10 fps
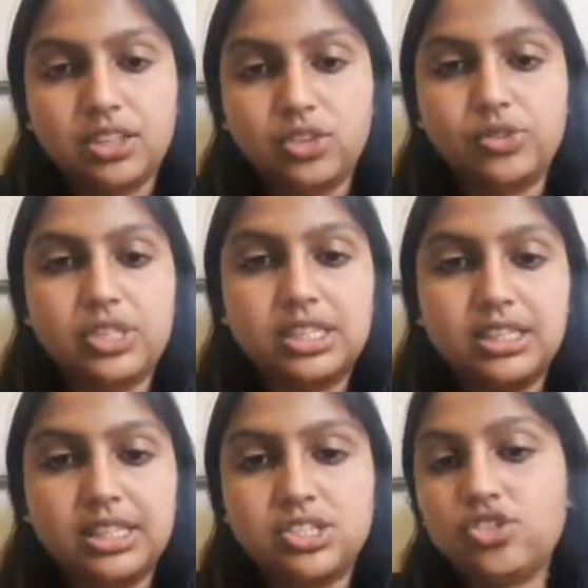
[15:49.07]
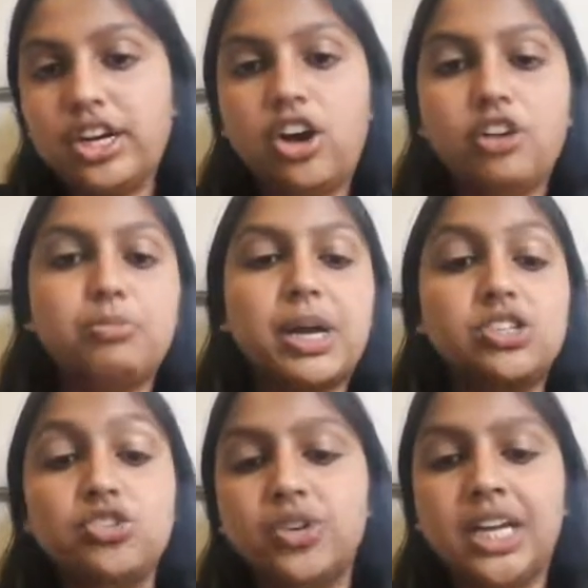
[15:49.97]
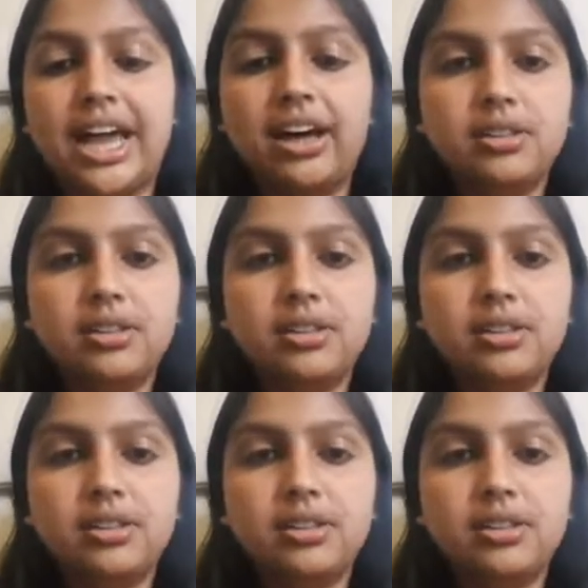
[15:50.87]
this trade-off by tuning L.